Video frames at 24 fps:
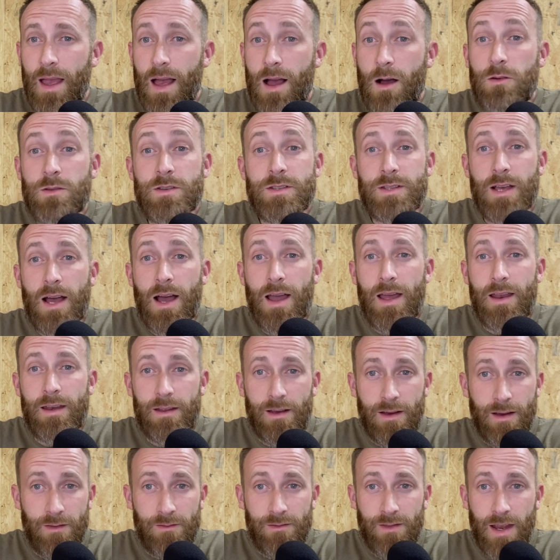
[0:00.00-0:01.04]
outside
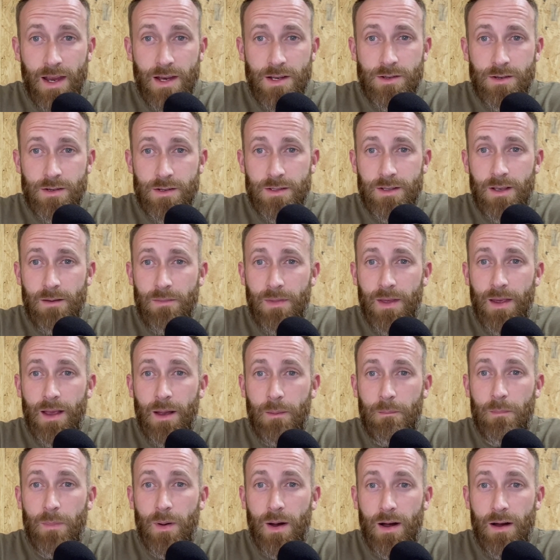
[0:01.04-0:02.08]
of nature, something
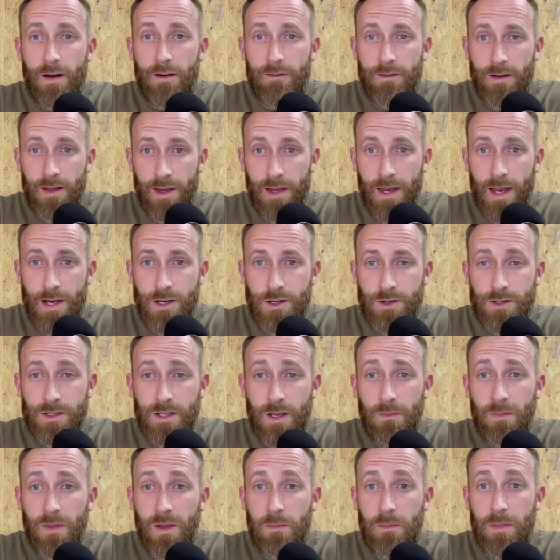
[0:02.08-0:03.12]
above nature,
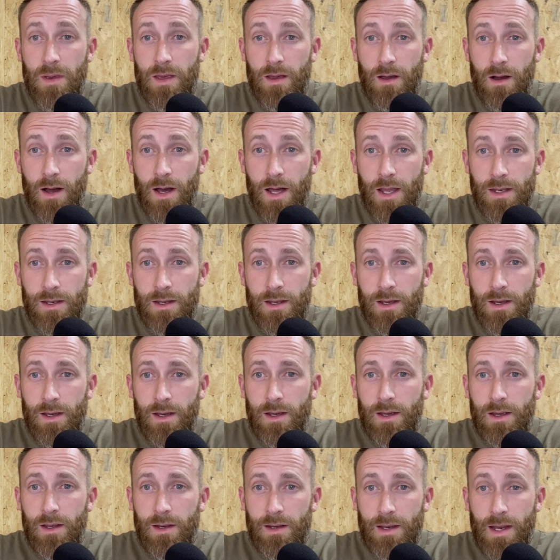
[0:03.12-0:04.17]
something beyond
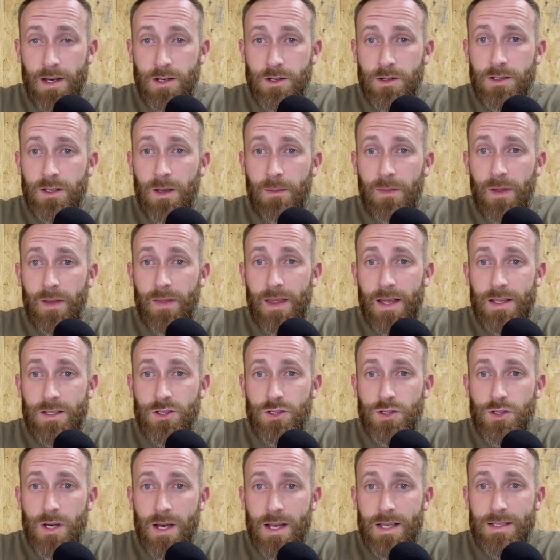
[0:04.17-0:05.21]
nature, something that's
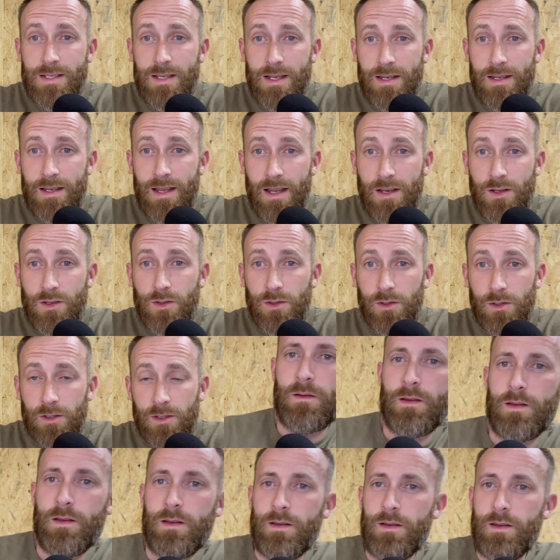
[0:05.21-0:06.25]
transcendental.
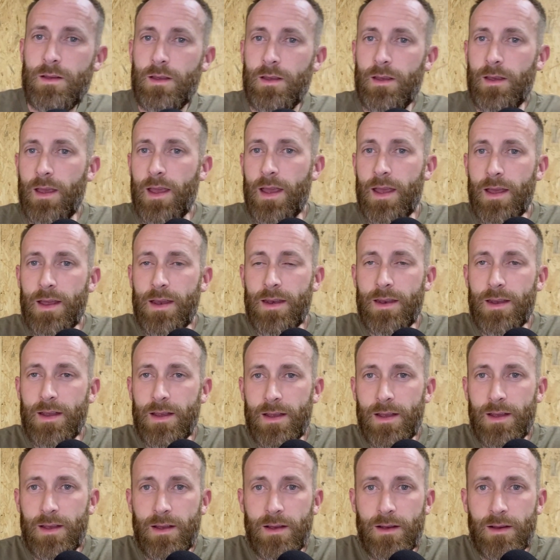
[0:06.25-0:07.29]

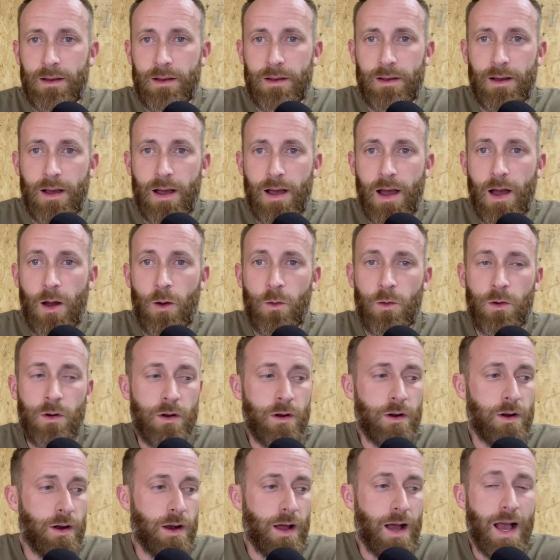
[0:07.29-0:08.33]
In
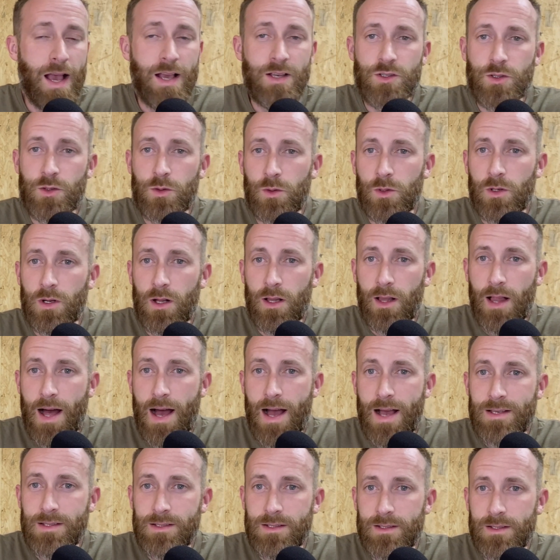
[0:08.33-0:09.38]
our high school
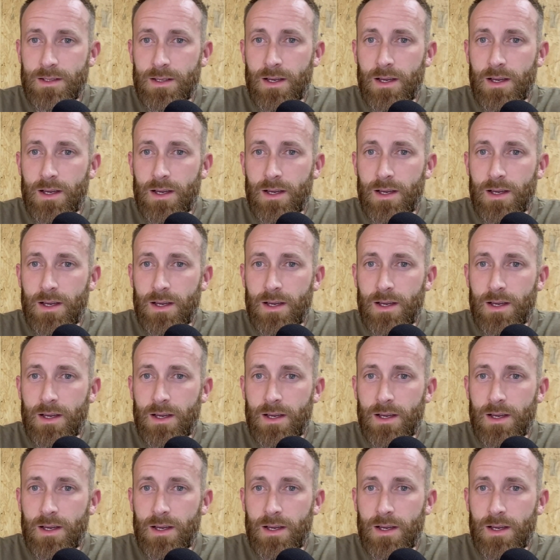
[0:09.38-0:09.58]
class